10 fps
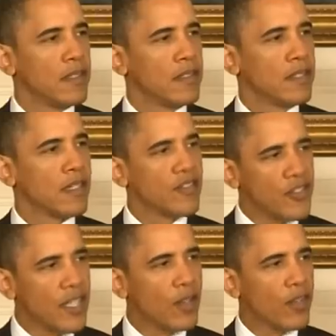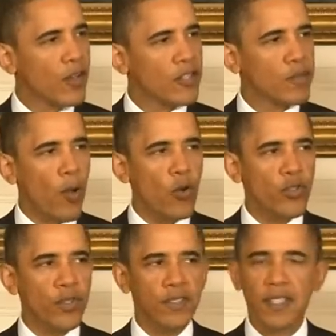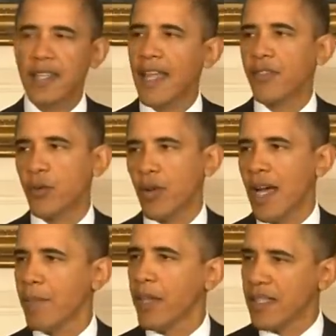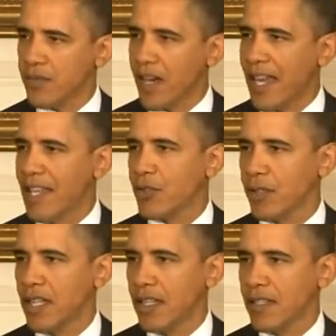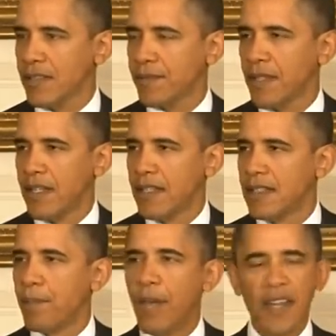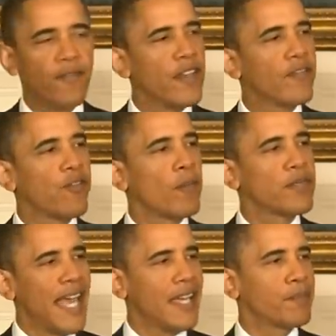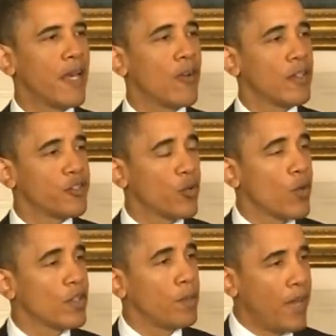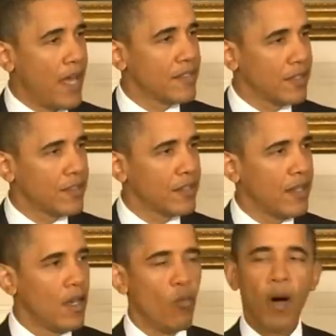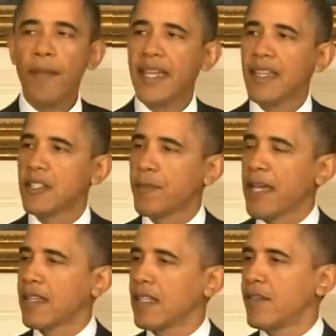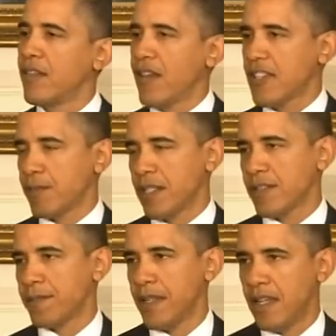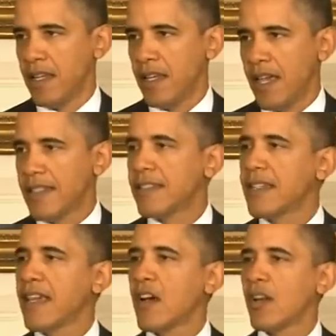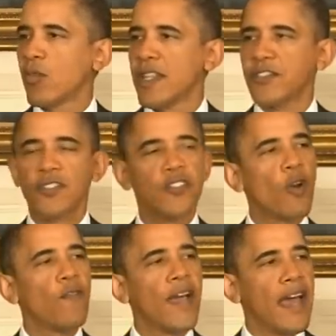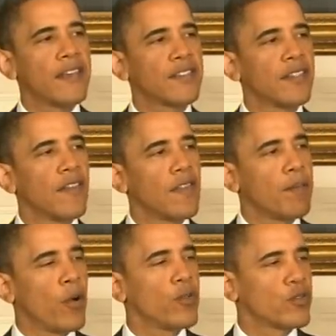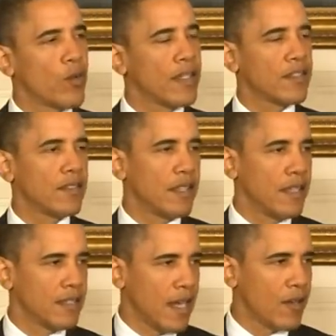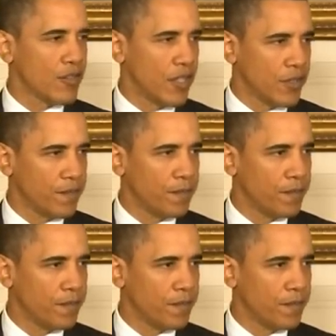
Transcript: to conceal their exposure to debt through complex financial dealings, to benefit from taxpayer-insured deposits while making speculative investments, and to take on risks so vast that they pose threats to the entire system.